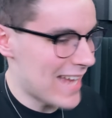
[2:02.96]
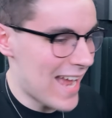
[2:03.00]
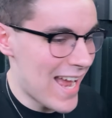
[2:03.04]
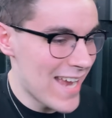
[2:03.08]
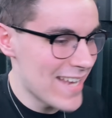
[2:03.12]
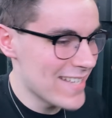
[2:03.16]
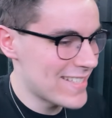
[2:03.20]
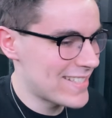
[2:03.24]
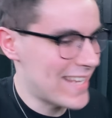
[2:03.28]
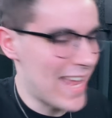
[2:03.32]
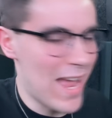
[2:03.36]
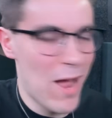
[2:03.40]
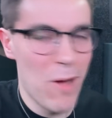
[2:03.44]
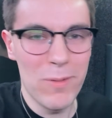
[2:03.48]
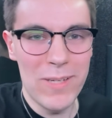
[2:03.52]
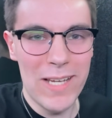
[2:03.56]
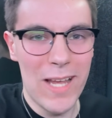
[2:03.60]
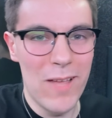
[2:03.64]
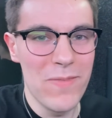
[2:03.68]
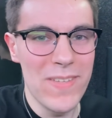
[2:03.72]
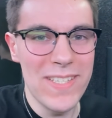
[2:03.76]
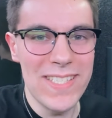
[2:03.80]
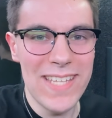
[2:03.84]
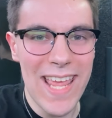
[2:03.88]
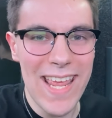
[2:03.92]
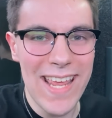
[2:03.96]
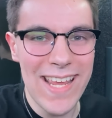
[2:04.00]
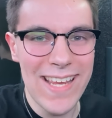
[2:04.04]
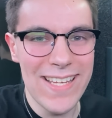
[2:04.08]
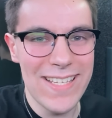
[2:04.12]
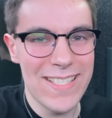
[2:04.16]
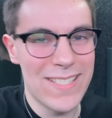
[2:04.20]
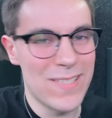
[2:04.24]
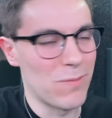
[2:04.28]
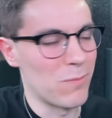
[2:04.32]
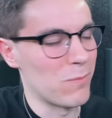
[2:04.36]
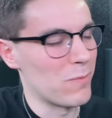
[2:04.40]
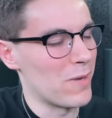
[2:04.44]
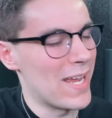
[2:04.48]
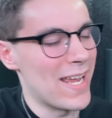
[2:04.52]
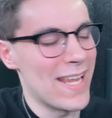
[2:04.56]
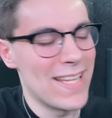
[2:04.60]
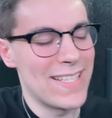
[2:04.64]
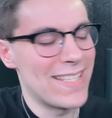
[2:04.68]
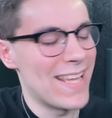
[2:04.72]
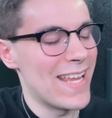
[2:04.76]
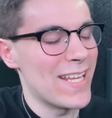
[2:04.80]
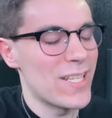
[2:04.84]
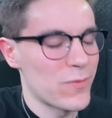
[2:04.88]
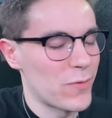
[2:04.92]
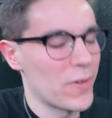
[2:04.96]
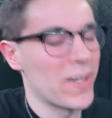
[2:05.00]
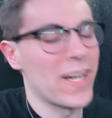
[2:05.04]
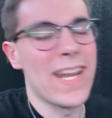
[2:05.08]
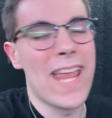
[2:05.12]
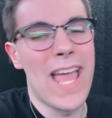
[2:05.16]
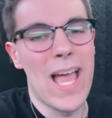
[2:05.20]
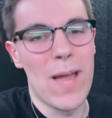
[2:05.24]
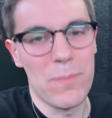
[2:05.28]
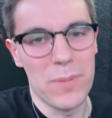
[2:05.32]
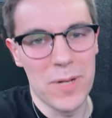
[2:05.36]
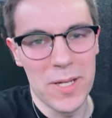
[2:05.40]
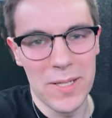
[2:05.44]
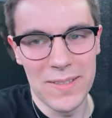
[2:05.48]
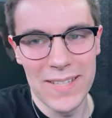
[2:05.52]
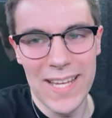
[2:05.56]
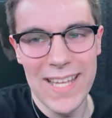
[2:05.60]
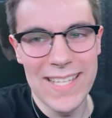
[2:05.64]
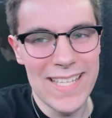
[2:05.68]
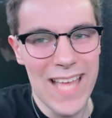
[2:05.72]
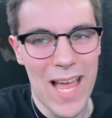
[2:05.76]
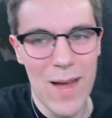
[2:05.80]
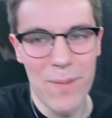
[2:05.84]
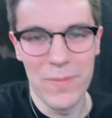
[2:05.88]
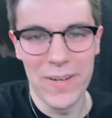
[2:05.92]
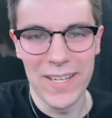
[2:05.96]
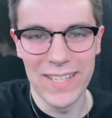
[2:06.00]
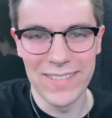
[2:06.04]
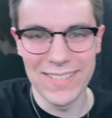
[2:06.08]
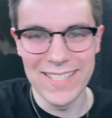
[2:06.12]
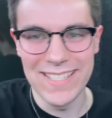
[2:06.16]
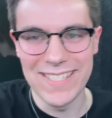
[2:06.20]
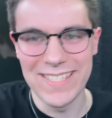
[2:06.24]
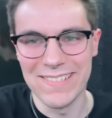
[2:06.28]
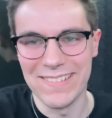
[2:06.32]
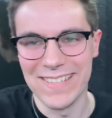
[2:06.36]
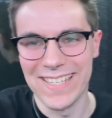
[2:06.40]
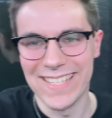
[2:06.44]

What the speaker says: guys, count down the days. It's freaking happening. It's happening. Let's do